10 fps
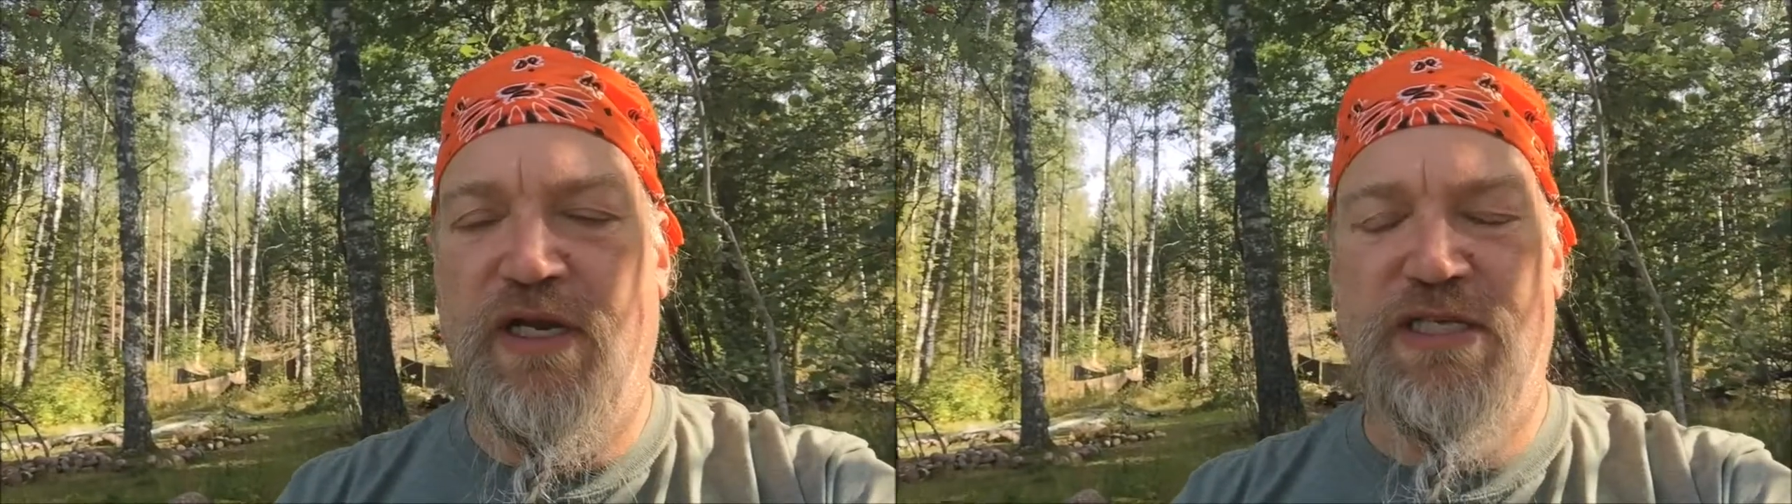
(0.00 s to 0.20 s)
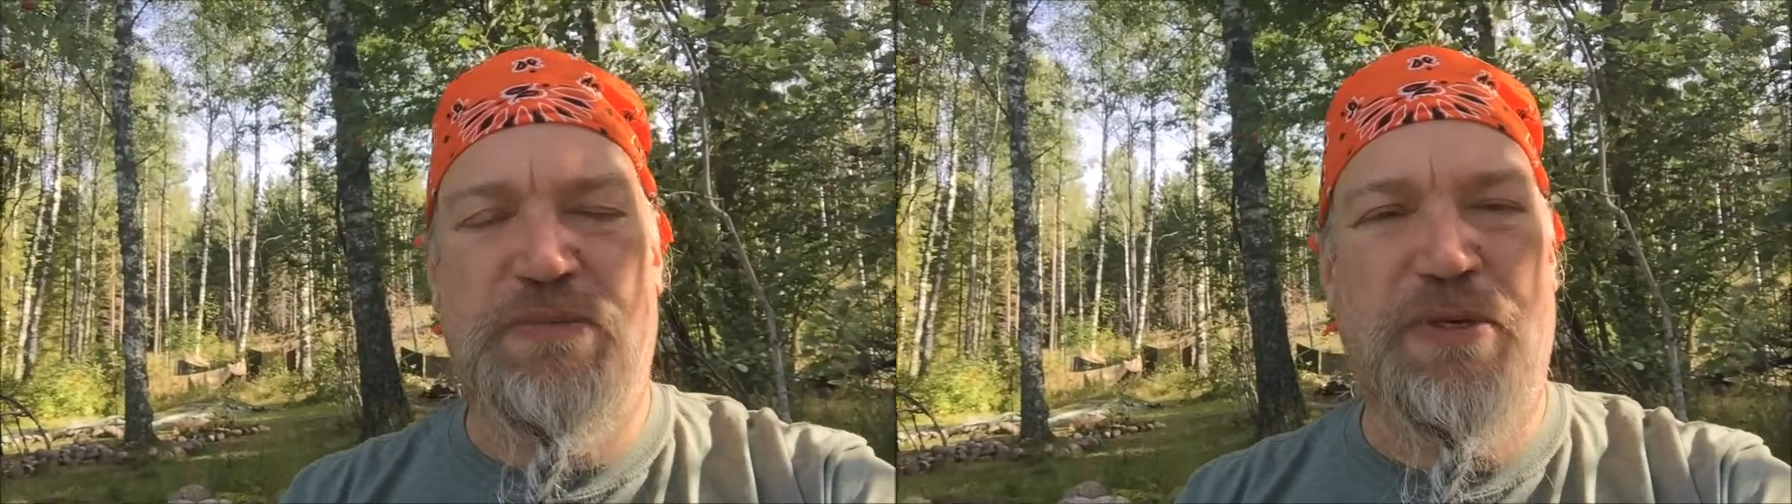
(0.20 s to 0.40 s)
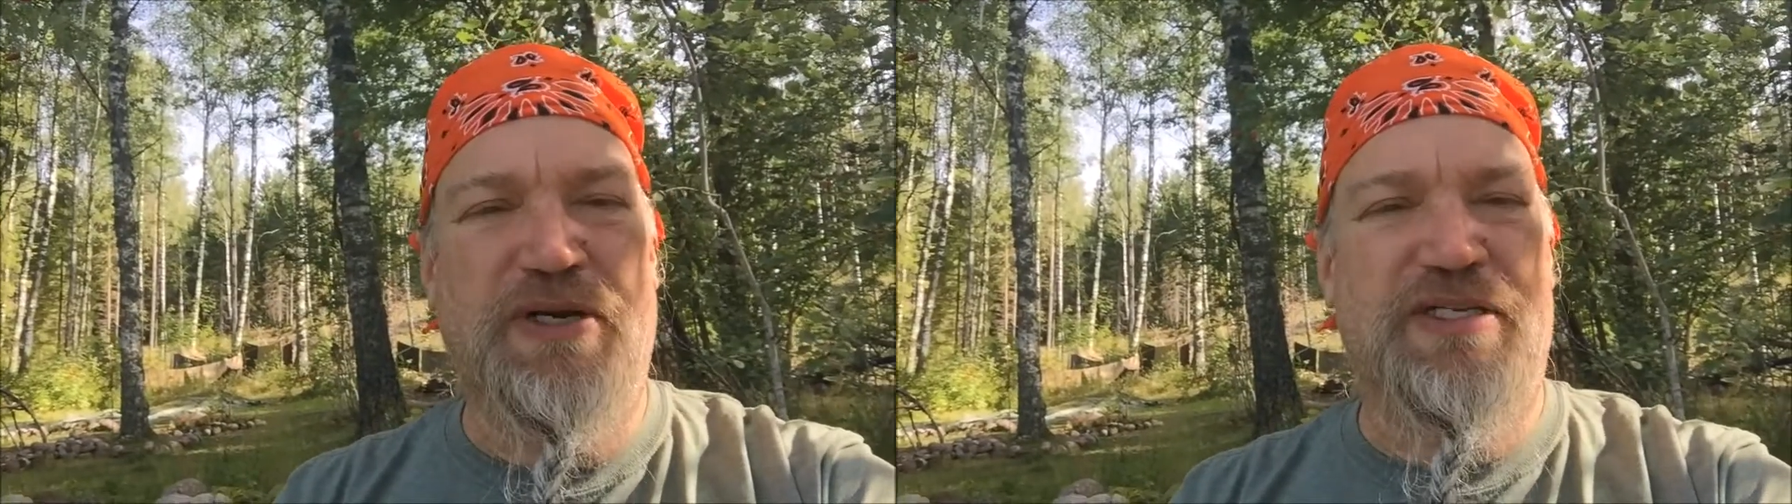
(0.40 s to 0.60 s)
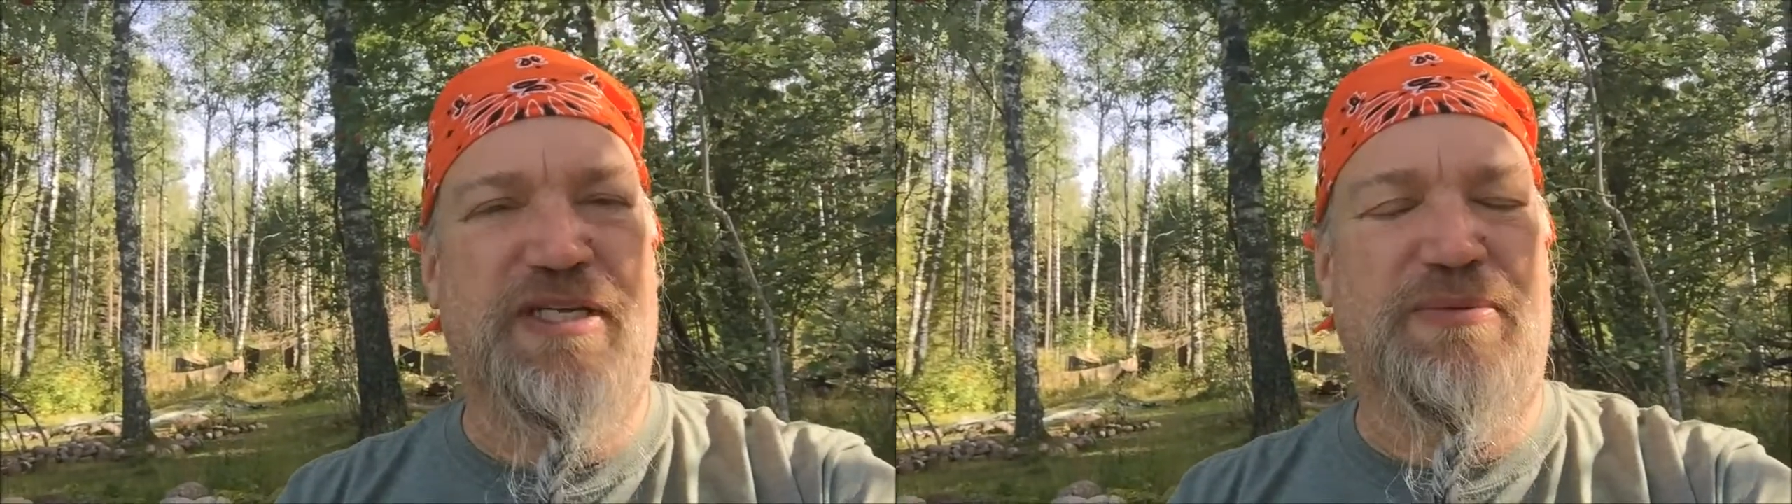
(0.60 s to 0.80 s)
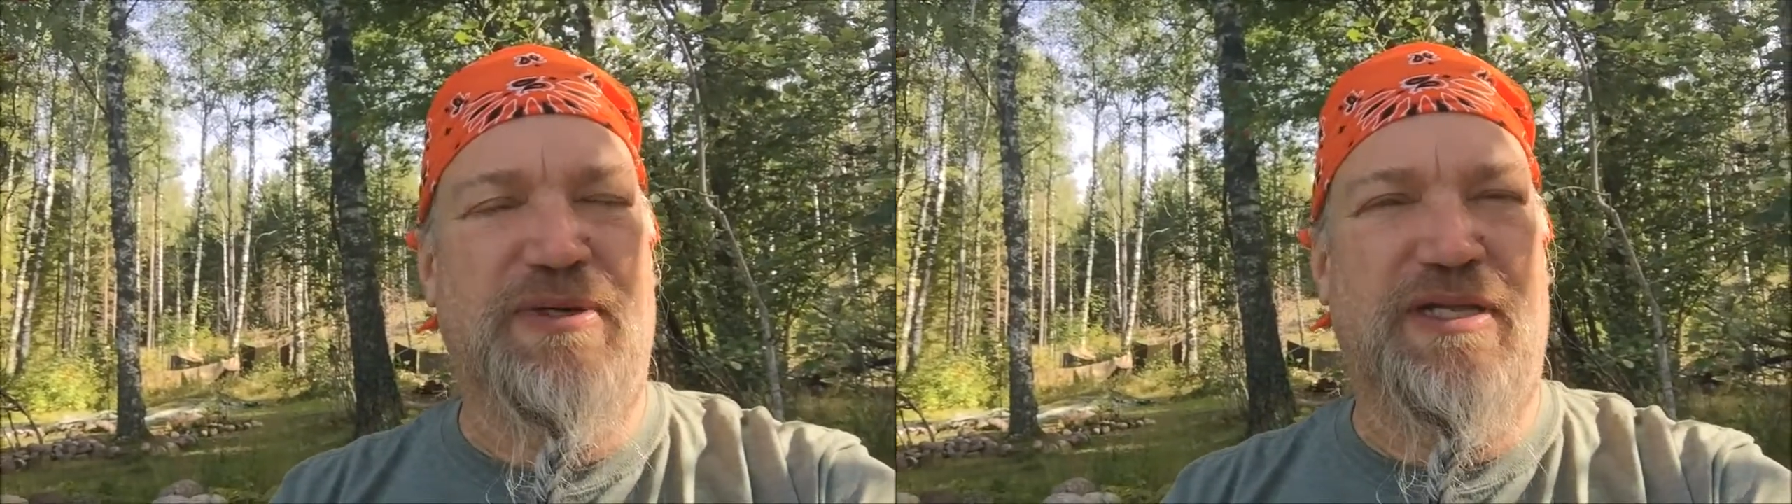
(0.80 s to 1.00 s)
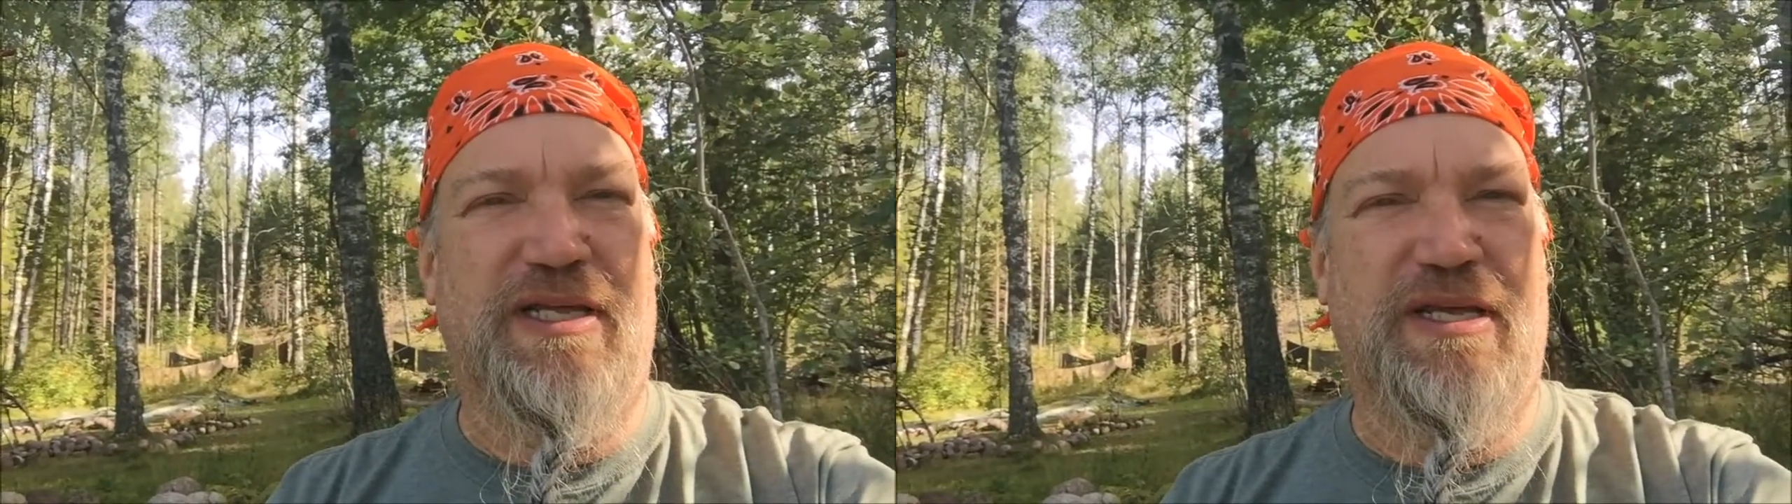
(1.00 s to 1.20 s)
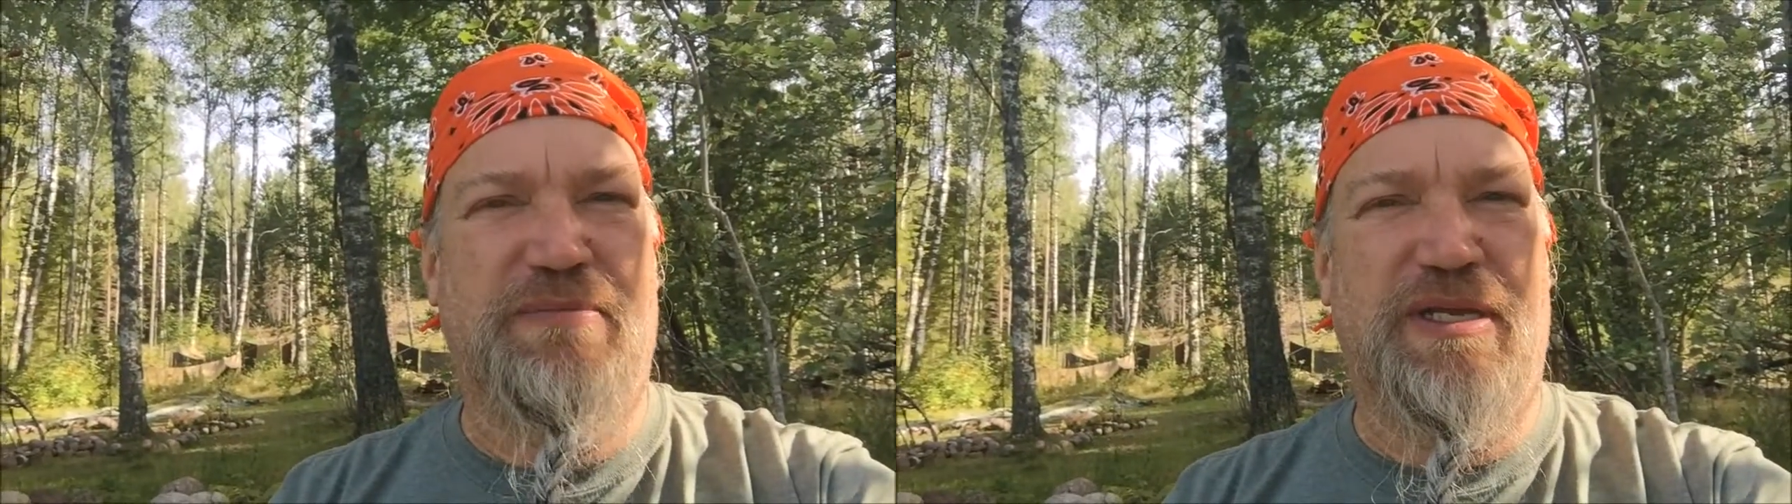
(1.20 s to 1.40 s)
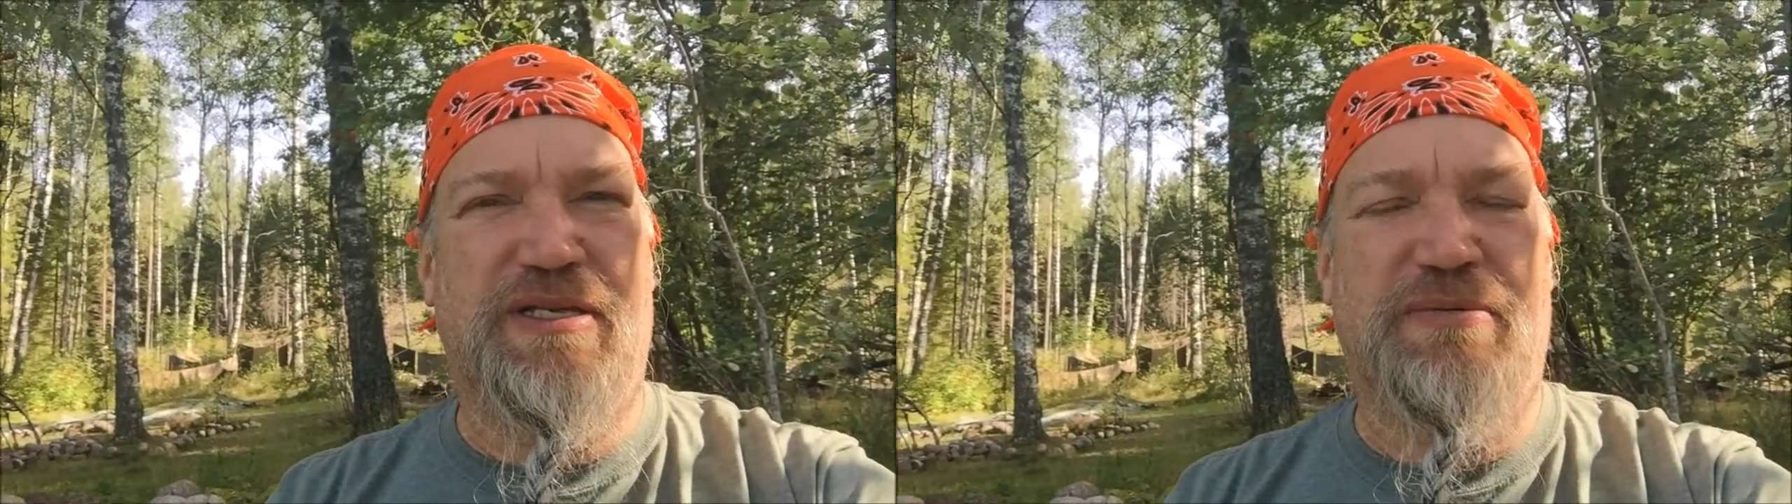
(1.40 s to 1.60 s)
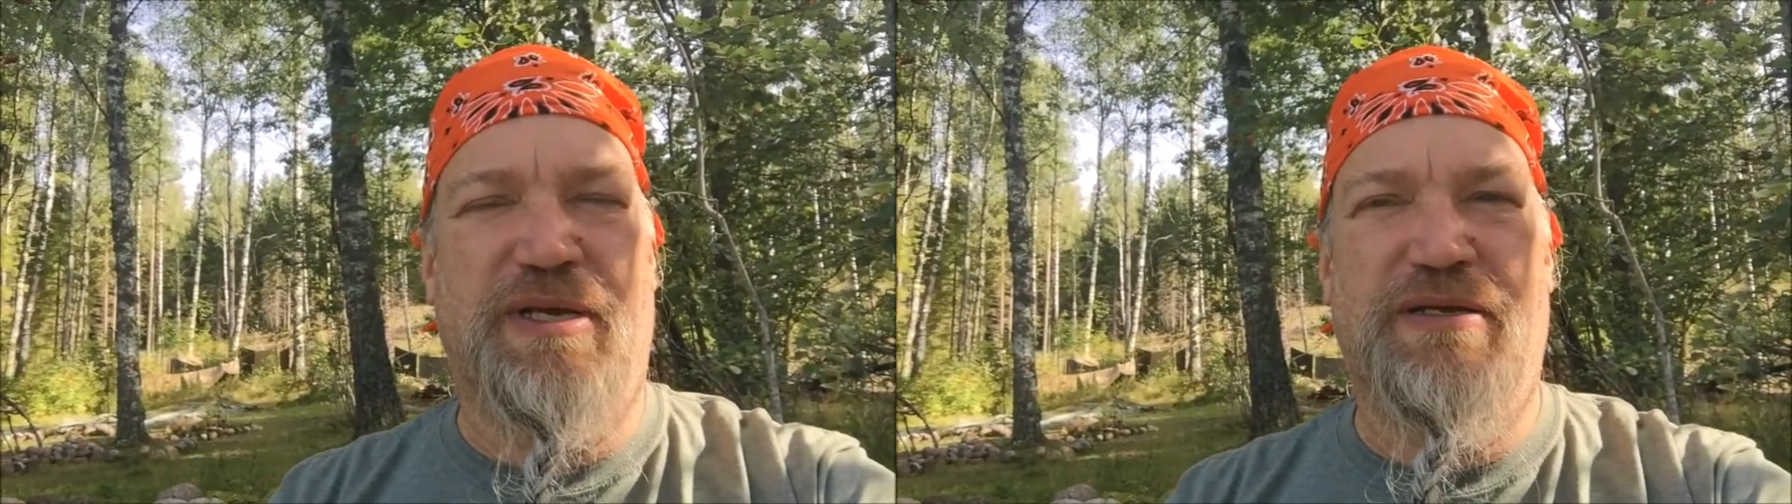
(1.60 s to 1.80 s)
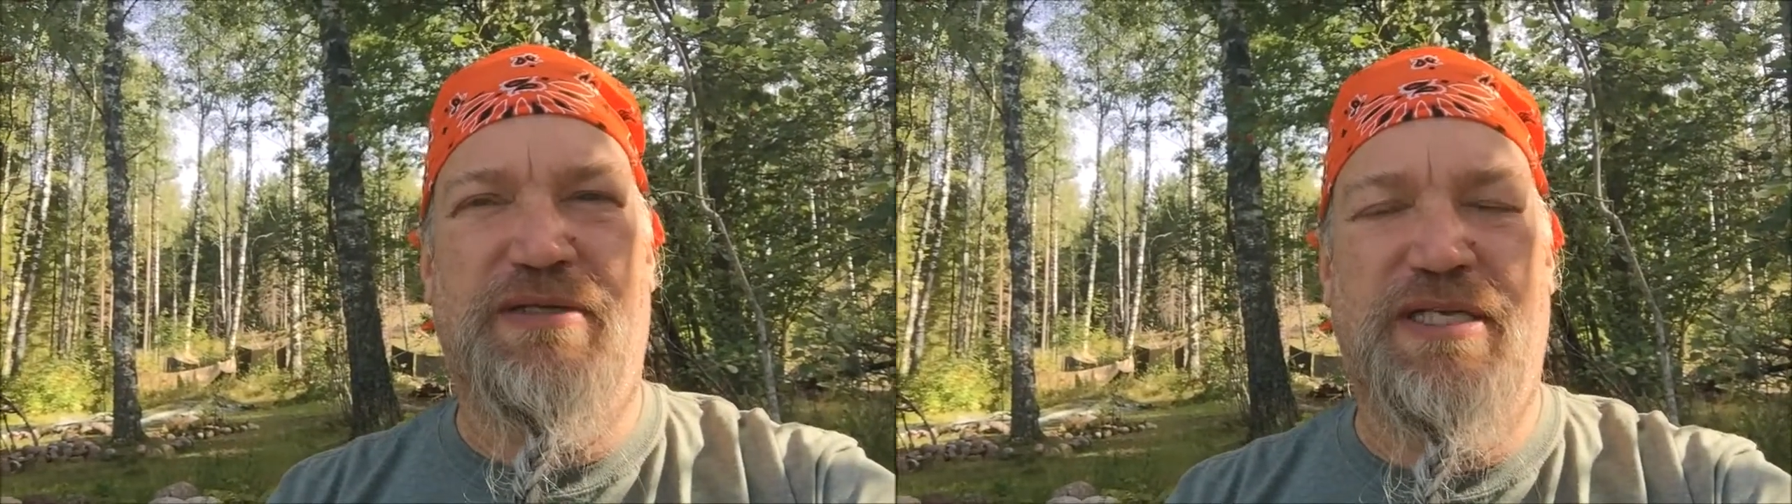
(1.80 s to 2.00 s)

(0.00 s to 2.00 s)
Experience that really hit me to my